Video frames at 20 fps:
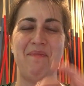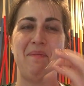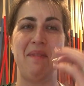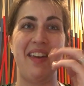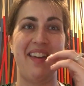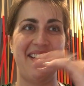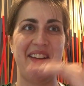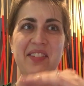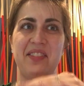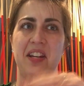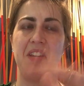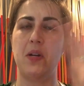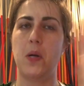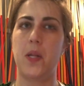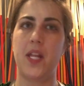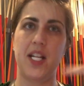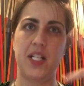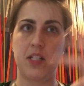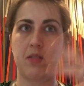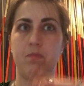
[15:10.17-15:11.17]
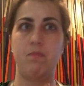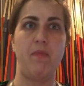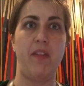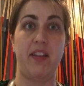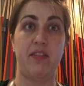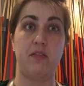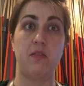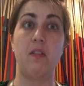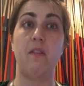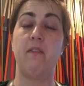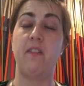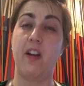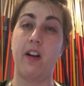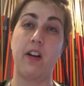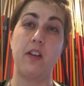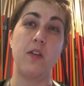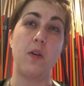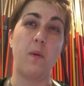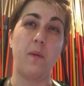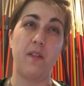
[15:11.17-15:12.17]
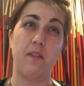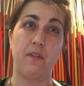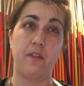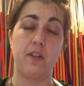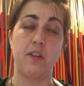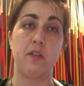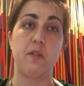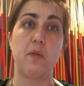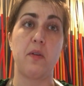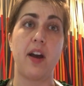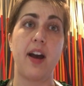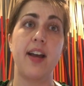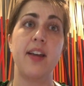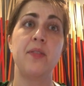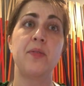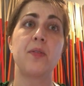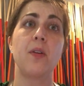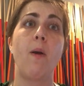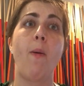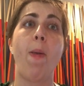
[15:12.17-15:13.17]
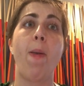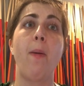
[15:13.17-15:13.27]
because I know that's a very new one for you guys.